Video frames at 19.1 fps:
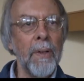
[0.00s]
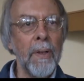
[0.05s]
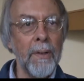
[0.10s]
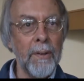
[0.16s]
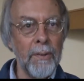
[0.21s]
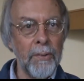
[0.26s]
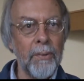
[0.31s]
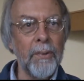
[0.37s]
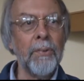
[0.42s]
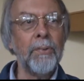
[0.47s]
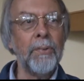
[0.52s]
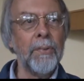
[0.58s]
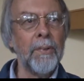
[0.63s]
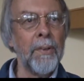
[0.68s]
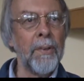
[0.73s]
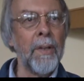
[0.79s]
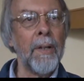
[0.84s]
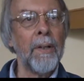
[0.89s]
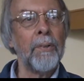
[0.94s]
In addition
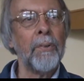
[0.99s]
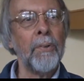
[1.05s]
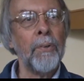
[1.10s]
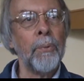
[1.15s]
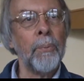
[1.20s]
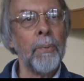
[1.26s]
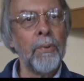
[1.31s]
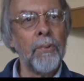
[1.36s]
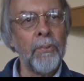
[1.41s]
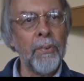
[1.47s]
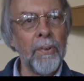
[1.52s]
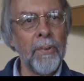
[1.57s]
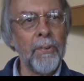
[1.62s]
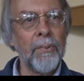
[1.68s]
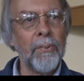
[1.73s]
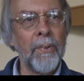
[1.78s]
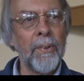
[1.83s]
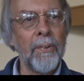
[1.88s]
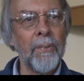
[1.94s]
to that, though, we see
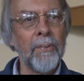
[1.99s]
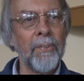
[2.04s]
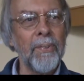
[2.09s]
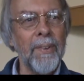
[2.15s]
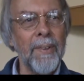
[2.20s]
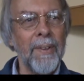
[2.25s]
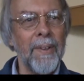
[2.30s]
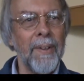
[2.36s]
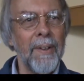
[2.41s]
ourselves